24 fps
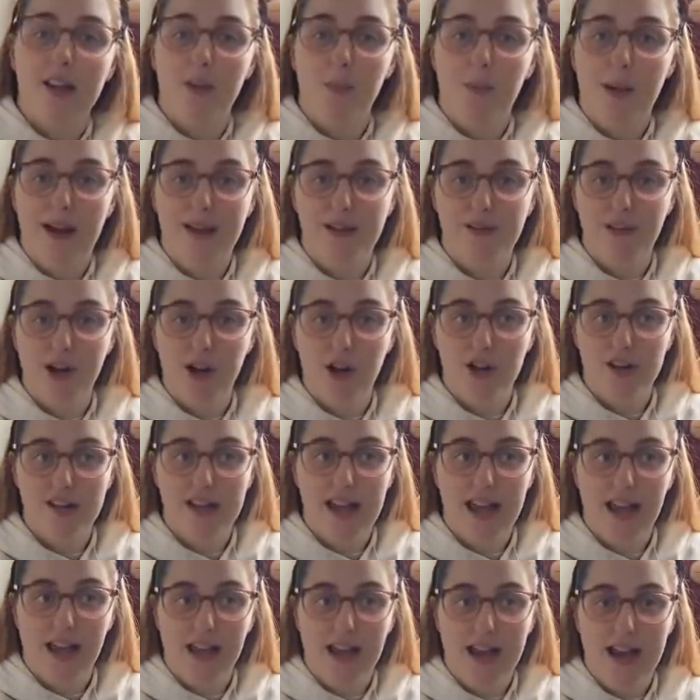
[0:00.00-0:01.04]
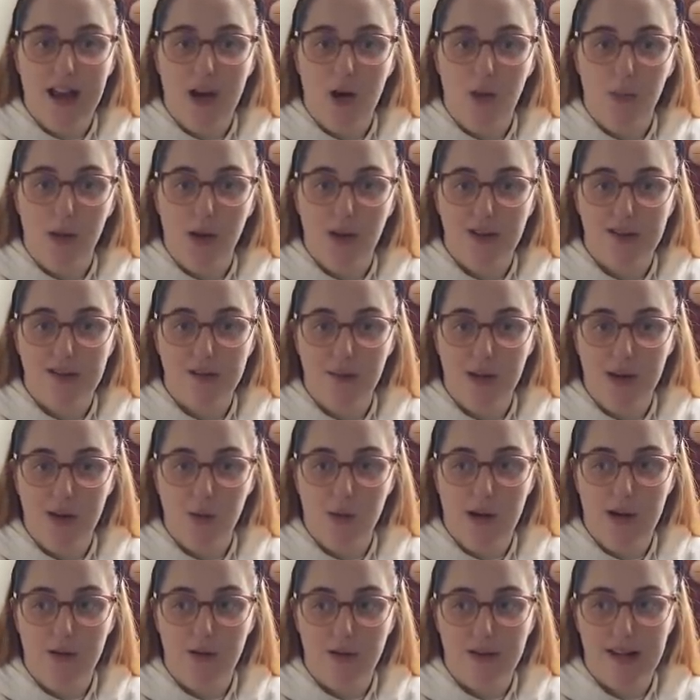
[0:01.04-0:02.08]
the pessary got taken out because the
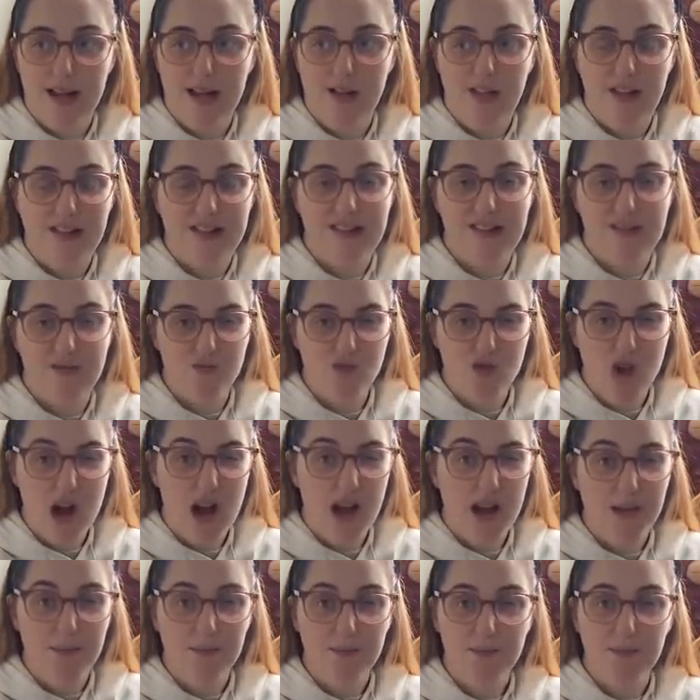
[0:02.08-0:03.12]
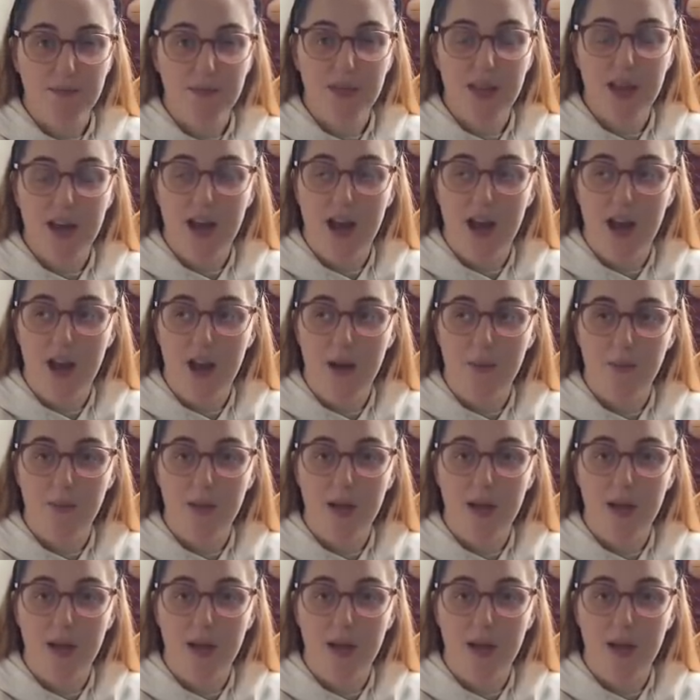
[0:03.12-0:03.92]
midwife was like, this isn't right. I